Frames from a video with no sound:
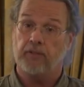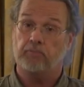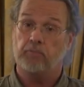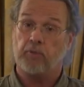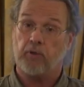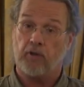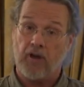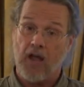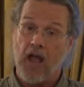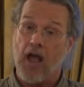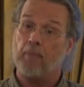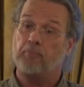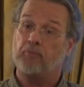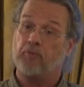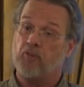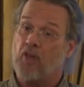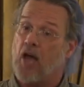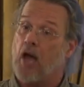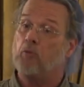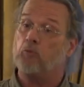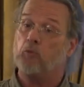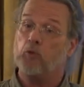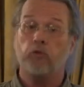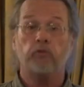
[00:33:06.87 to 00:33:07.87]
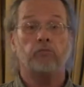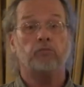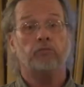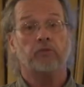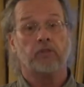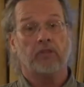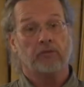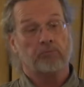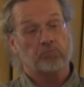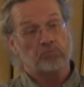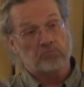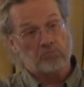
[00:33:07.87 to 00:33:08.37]
Perhaps that will
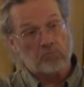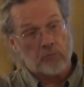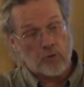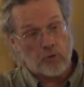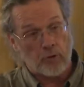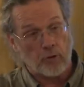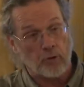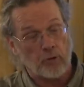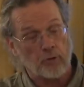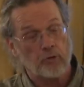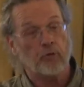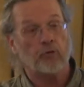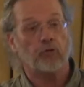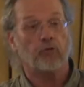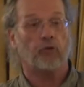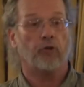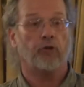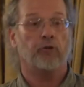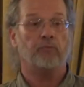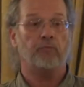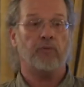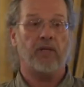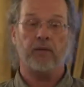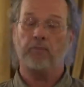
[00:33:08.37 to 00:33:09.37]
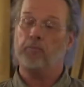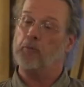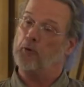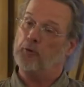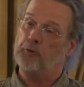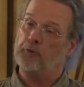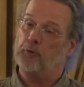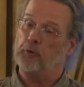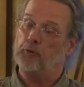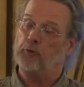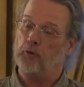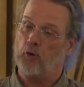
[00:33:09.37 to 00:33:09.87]
turn certain people
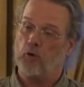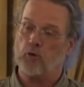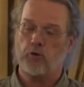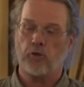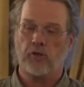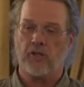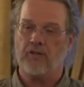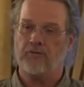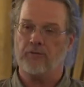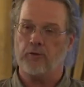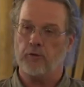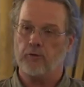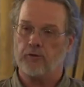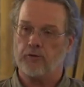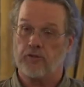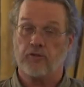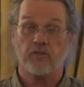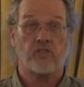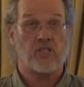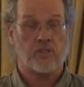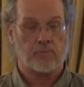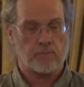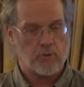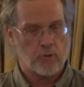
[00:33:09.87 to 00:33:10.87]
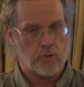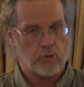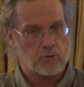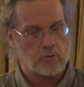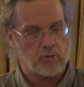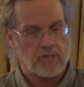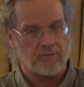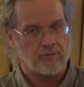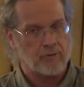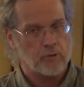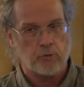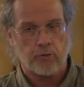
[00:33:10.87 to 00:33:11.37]
to social evolution, spiritual
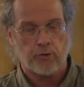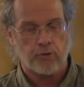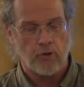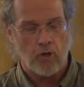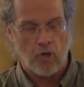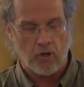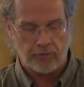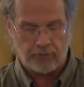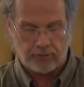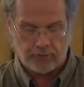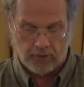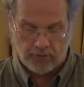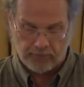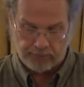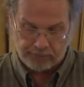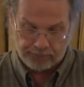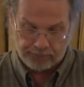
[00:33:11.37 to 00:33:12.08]
evolution also.